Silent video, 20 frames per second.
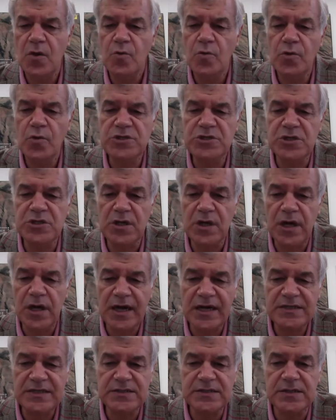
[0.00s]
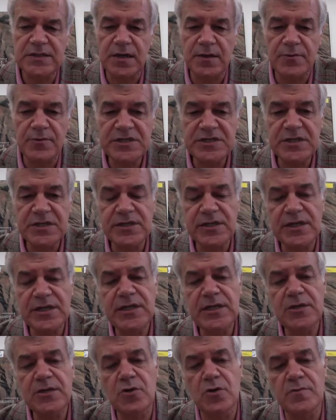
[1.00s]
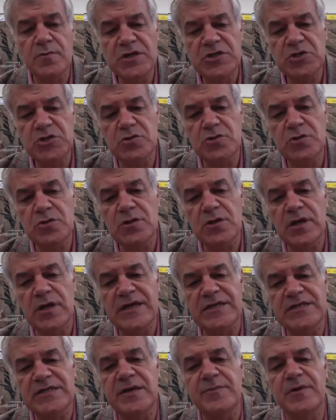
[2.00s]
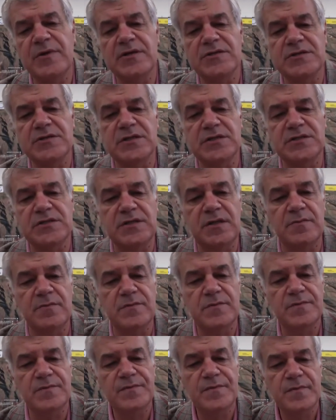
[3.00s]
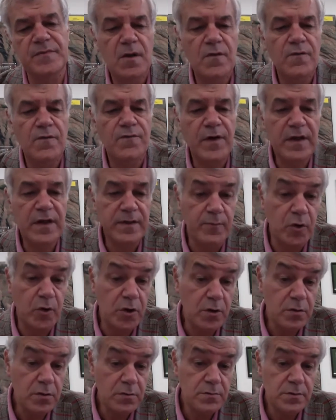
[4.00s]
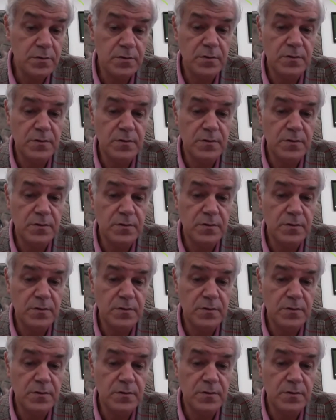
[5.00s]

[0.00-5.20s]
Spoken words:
which has recently commissioned a similar system. Furthermore,